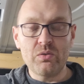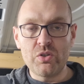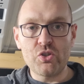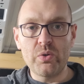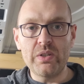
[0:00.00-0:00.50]
going to
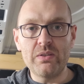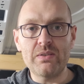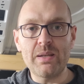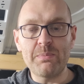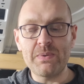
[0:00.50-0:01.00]
show you the
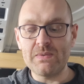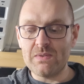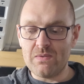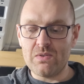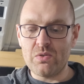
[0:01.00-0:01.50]
tip
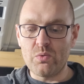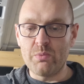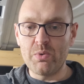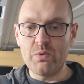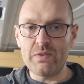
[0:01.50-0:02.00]
to
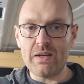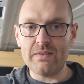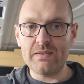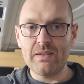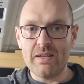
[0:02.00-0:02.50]
remove
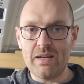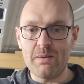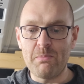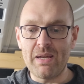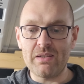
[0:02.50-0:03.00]
that
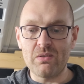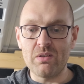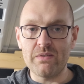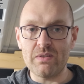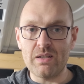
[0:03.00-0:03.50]
and make your
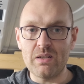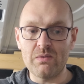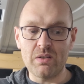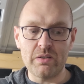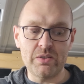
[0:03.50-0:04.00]
life a hell of a
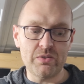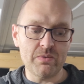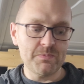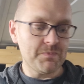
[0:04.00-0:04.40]
lot easier.